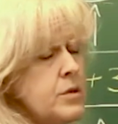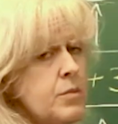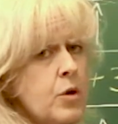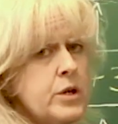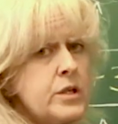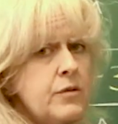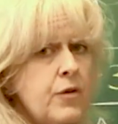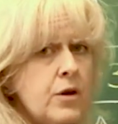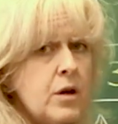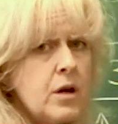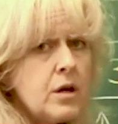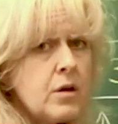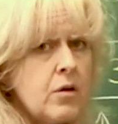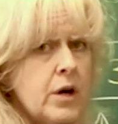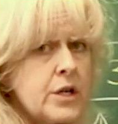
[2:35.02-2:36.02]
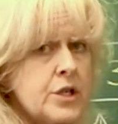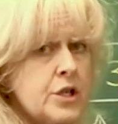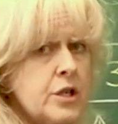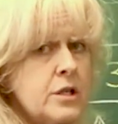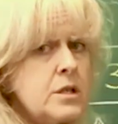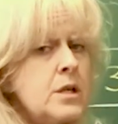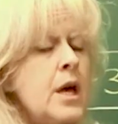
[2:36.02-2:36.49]
to more difficult
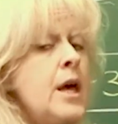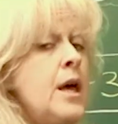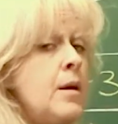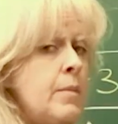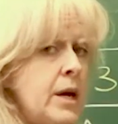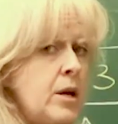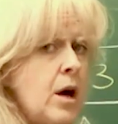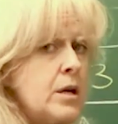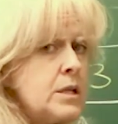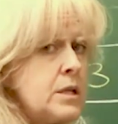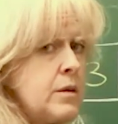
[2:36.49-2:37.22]
questions, it may not